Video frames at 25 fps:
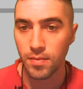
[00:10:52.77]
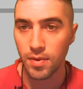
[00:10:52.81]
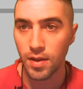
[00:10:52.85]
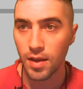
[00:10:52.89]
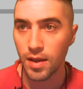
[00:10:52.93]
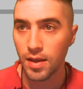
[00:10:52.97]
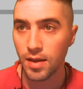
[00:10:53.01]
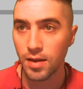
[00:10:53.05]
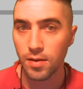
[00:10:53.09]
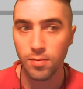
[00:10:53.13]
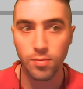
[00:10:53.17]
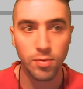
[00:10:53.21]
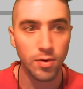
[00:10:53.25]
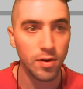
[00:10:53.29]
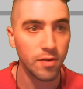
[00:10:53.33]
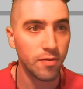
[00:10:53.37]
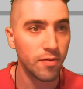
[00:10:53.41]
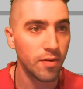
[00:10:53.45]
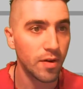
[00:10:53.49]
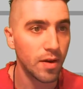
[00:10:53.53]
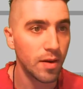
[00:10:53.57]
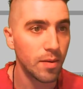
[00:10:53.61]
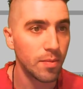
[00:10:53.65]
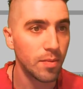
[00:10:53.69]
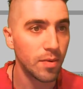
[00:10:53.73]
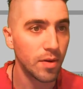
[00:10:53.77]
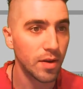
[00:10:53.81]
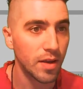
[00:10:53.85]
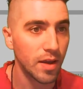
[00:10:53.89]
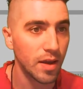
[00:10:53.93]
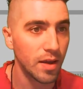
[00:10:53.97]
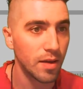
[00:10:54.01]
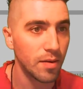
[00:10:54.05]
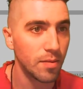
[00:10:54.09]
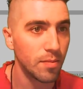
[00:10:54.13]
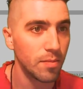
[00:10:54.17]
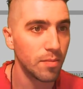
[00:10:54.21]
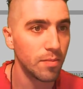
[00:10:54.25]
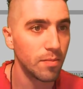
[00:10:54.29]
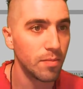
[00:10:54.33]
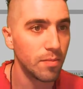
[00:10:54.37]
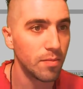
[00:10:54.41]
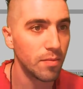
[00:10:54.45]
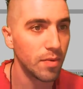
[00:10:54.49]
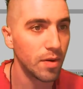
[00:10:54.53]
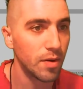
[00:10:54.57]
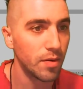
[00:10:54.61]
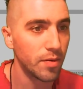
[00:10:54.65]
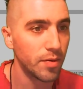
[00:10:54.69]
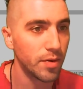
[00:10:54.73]
Inca prefab, okay,
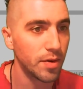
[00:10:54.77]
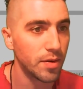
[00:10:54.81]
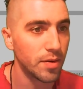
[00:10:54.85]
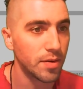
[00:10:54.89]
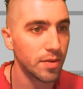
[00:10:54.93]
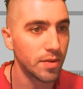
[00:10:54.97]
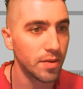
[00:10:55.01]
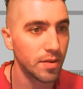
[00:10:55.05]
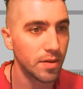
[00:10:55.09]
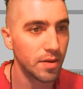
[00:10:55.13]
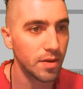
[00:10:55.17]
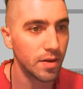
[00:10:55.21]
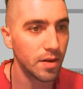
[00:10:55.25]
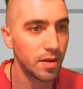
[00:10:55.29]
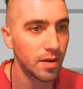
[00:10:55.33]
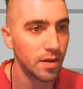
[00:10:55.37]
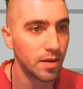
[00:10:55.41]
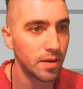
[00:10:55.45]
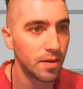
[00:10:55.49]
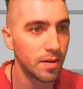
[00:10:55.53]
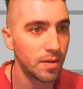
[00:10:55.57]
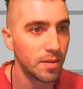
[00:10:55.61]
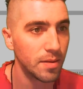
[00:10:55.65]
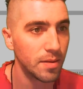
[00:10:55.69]
where is it? Uh,